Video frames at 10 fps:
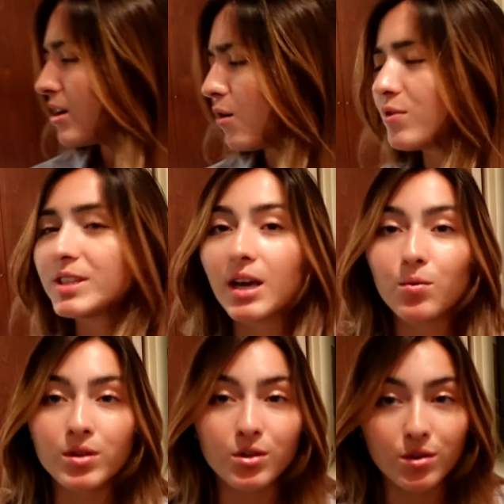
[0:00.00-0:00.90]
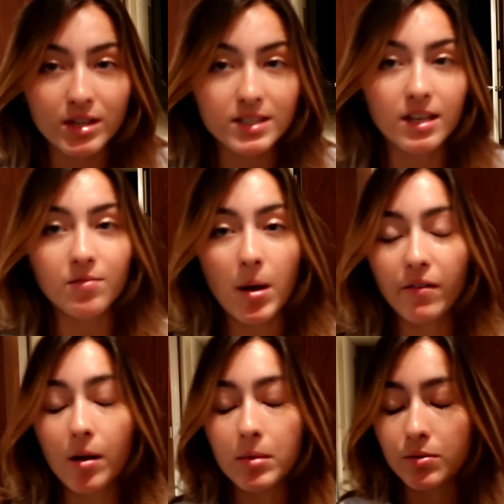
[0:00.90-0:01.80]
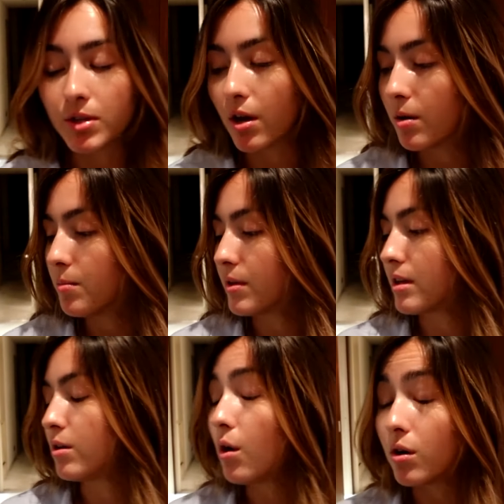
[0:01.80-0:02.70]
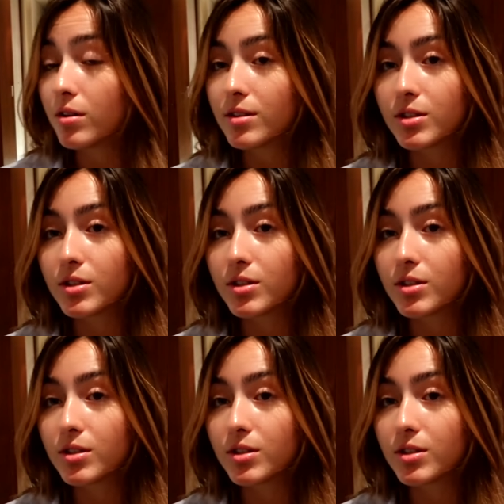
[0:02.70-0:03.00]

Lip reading: Obviously, I wouldn't do this if my family was home, but they're not,